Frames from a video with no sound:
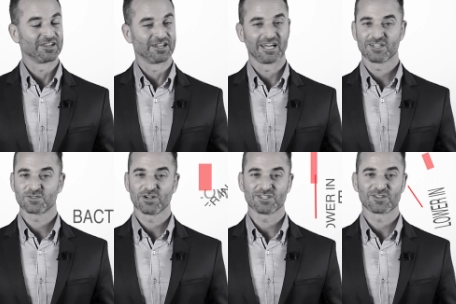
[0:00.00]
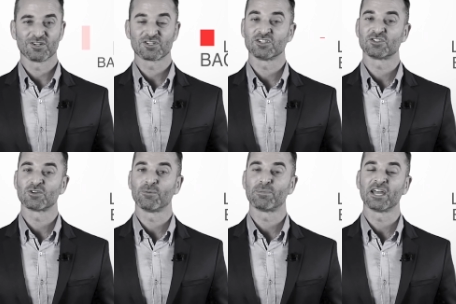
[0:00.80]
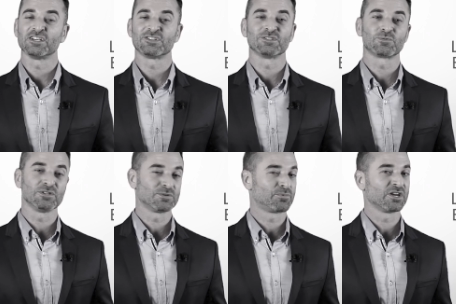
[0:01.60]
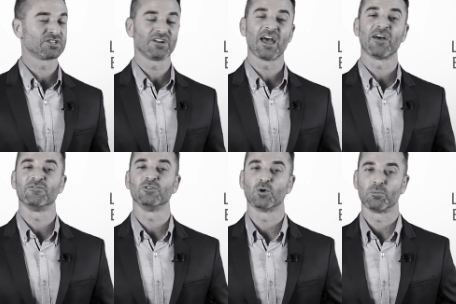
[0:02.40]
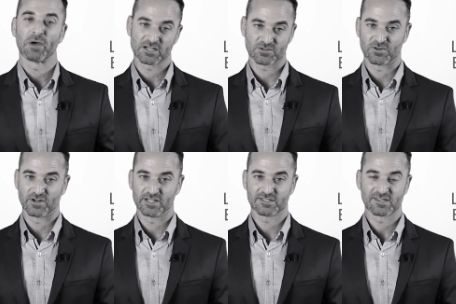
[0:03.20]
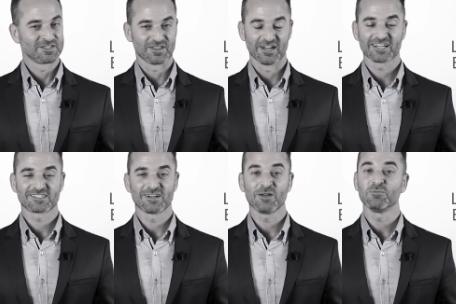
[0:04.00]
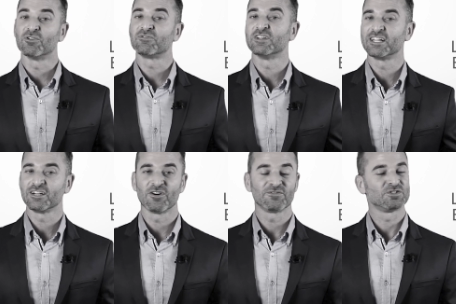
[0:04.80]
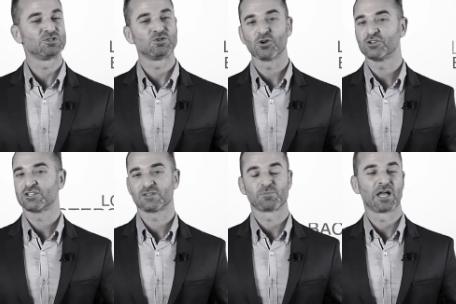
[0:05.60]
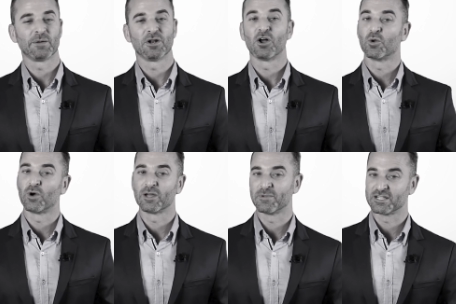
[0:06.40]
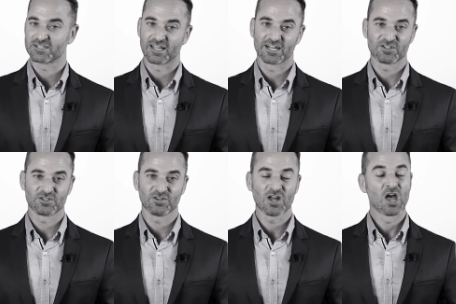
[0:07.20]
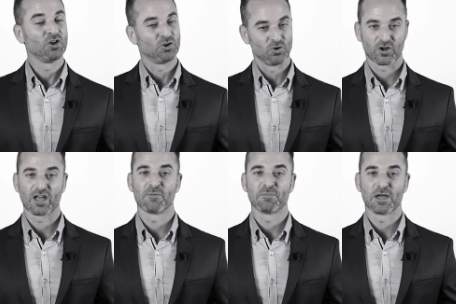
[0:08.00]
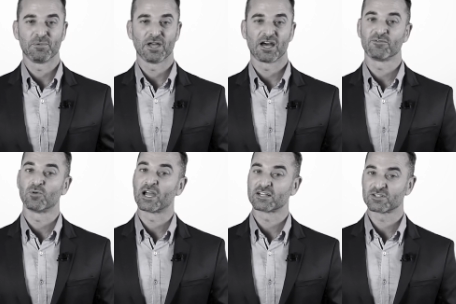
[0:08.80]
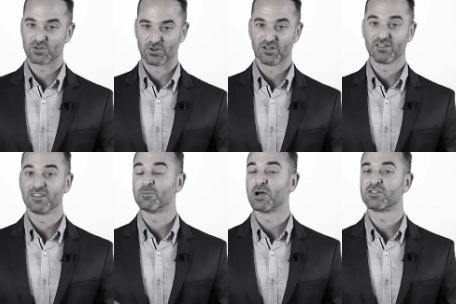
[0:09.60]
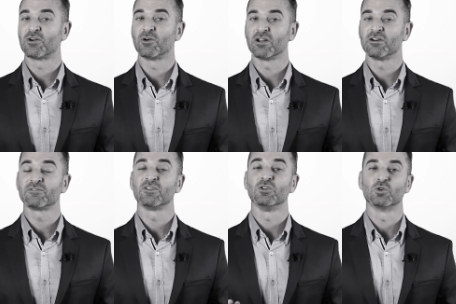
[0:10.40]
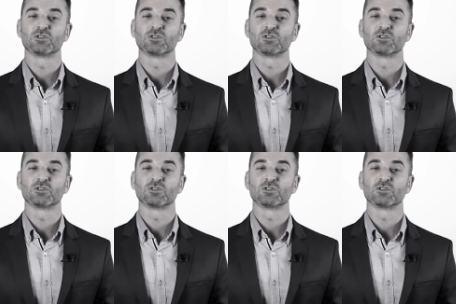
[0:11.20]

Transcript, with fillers: The latest research has shown patients with depression have fewer bacteroides. So the next time you're feeling off, don't just blame it on a weak mental attitude. Your gut may be out of whack too, thereby throwing off your